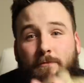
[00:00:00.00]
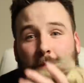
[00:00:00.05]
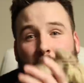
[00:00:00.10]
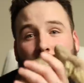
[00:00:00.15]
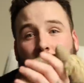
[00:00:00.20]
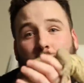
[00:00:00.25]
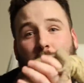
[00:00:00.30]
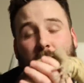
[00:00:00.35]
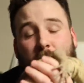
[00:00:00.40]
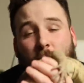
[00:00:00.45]

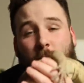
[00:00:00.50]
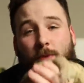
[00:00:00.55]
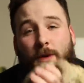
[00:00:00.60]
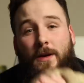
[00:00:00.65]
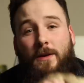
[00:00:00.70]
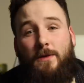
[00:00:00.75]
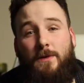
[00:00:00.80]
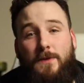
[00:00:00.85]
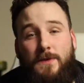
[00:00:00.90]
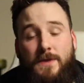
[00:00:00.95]
Me and Mr.
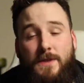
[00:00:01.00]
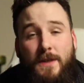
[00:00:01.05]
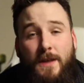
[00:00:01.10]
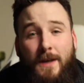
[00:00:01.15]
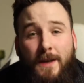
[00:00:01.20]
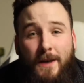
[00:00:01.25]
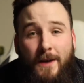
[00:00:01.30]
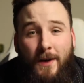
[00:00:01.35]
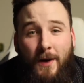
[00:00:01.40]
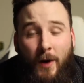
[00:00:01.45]
Pickles,
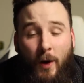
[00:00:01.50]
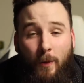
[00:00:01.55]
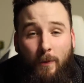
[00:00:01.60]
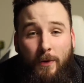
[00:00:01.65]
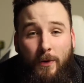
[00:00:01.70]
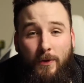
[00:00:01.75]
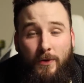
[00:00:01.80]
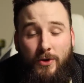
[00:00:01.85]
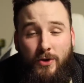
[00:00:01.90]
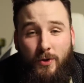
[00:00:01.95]

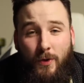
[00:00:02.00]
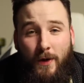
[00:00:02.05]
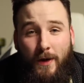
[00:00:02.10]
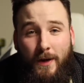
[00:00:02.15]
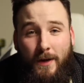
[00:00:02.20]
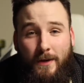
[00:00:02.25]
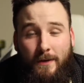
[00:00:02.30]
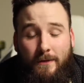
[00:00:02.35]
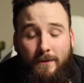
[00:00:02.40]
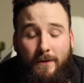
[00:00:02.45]
hope you enjoyed
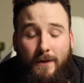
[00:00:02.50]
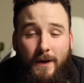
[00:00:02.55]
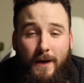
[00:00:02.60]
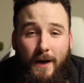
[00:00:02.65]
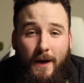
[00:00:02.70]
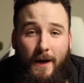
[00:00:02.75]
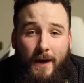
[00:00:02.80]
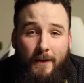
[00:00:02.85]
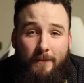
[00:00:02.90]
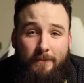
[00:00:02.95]
it.
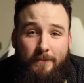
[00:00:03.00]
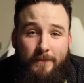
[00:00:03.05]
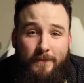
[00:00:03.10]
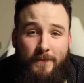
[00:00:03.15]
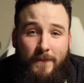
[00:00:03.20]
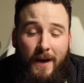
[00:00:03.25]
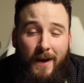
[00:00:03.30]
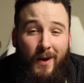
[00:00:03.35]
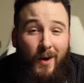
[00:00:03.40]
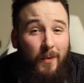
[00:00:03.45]
Um,
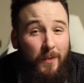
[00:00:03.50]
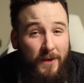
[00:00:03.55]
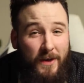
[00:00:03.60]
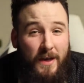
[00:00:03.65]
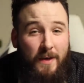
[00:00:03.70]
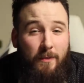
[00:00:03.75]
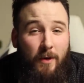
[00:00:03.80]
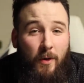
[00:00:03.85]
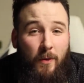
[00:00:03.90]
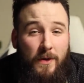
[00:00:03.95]
I hope the
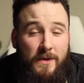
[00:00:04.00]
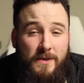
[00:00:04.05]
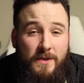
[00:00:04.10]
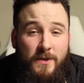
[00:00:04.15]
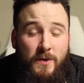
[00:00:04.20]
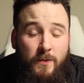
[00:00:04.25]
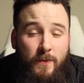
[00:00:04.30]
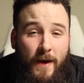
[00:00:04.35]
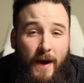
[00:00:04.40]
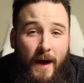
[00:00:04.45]
chemo
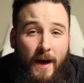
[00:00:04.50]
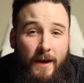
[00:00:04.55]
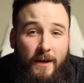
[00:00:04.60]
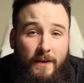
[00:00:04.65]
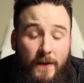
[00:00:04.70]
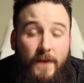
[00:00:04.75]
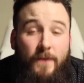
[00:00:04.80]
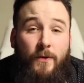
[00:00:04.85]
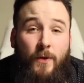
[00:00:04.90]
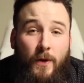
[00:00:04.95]
wasn't too
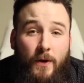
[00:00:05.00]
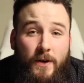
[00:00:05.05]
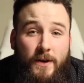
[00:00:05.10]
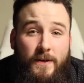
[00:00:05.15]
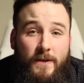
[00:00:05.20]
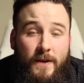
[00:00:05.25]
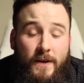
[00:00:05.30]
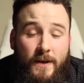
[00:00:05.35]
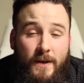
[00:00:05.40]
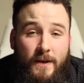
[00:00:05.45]
bad. If you already
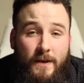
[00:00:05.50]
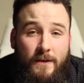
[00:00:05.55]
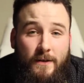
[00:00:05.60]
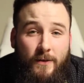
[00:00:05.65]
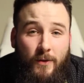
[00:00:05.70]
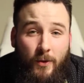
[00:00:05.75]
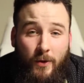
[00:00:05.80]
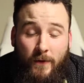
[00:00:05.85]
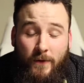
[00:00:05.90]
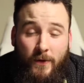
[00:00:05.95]
did it,
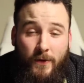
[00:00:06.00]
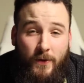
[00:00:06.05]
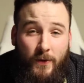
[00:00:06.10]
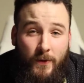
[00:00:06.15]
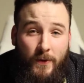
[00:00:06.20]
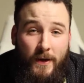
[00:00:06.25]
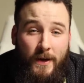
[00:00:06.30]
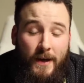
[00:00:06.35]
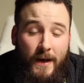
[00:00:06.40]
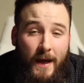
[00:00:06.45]
or if you're
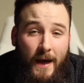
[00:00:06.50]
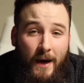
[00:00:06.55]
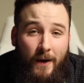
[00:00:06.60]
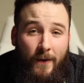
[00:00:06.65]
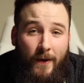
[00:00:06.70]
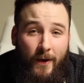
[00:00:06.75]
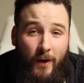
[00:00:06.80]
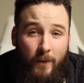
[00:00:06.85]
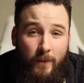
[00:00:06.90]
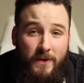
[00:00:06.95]
doing it now,
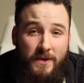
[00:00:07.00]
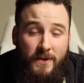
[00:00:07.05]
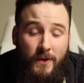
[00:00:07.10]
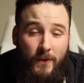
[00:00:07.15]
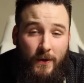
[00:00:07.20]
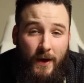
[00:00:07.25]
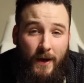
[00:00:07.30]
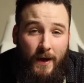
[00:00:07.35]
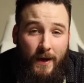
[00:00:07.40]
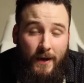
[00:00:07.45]
I hope it's
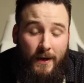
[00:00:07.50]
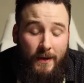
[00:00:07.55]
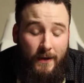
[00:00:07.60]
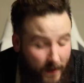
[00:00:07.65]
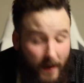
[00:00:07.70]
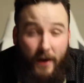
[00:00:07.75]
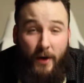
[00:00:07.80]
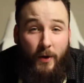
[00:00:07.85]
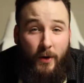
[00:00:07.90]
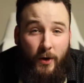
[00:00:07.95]
okay.
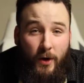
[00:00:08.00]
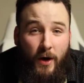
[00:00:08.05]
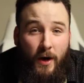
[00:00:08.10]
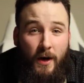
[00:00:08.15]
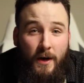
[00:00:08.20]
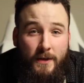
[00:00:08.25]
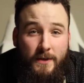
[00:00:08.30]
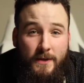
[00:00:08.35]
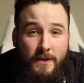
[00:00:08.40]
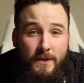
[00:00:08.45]
I know your
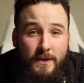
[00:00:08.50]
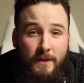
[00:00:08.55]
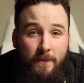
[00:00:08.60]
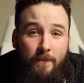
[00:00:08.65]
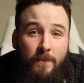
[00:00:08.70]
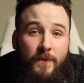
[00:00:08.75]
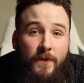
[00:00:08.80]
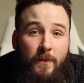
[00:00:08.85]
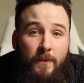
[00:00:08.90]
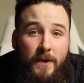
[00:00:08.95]
odds to,
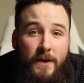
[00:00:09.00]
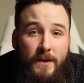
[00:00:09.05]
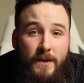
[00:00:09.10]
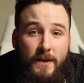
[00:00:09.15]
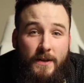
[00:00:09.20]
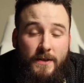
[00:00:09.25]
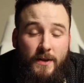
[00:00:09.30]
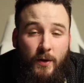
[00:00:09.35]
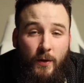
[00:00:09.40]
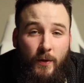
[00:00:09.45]
to beat
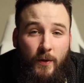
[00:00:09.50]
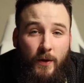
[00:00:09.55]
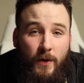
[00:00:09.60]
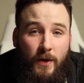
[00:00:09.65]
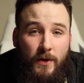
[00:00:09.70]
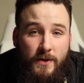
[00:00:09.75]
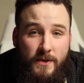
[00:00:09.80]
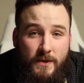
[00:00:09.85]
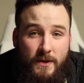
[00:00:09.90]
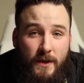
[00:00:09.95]
this are,
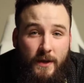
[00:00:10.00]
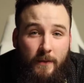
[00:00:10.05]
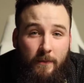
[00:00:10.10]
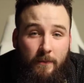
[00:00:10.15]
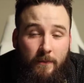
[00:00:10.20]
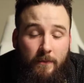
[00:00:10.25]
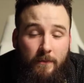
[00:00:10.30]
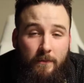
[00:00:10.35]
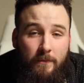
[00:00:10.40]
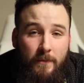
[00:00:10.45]
are
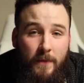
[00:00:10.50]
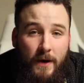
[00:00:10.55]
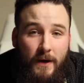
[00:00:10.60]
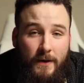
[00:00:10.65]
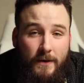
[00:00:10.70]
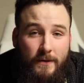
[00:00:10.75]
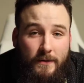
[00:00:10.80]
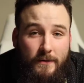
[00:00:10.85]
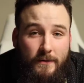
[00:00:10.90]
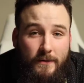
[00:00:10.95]
slim,
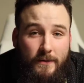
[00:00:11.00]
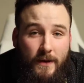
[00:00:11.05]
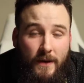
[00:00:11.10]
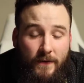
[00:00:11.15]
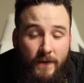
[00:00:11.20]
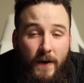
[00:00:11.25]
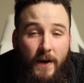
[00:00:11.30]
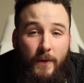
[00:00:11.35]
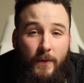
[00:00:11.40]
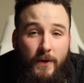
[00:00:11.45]
but
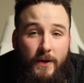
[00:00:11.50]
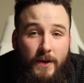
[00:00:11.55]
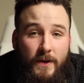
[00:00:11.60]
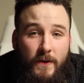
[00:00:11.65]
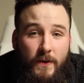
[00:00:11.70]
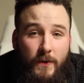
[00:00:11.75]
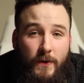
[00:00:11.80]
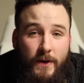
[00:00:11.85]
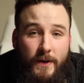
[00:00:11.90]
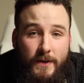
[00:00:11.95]
if anyone
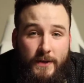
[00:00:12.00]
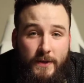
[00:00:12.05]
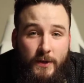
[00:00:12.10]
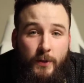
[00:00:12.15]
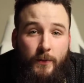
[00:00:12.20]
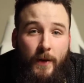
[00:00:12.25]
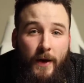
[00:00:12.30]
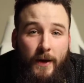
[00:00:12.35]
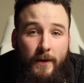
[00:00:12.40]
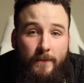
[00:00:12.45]
can do it, it's
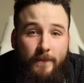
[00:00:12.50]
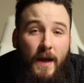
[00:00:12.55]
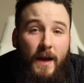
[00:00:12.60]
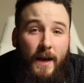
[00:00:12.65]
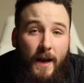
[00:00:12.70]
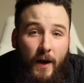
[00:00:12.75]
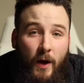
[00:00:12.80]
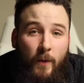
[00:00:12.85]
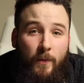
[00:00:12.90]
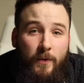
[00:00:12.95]
you, man.
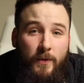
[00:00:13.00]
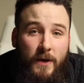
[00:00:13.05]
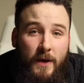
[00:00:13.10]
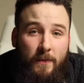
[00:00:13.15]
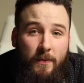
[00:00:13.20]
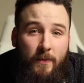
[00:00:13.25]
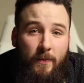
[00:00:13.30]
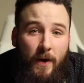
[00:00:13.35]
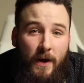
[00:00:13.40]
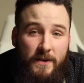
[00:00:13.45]
And I hope you
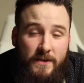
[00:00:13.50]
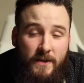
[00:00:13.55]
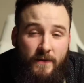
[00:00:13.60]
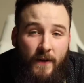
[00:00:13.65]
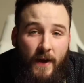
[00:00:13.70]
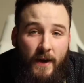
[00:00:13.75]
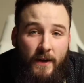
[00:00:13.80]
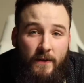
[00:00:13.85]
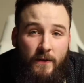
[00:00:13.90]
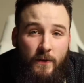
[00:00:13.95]
keep the
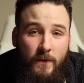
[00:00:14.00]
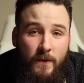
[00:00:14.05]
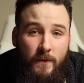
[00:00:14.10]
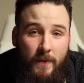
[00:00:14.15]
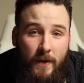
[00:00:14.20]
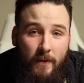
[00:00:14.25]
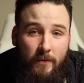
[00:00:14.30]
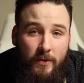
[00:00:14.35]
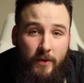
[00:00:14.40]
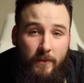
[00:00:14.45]
positive attitude to
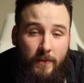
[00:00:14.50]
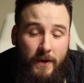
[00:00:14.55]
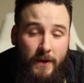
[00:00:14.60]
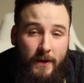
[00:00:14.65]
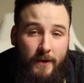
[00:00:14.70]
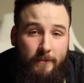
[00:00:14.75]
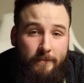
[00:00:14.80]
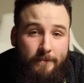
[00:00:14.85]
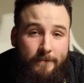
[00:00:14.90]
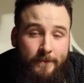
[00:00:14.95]
be able to beat
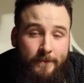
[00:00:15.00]
it.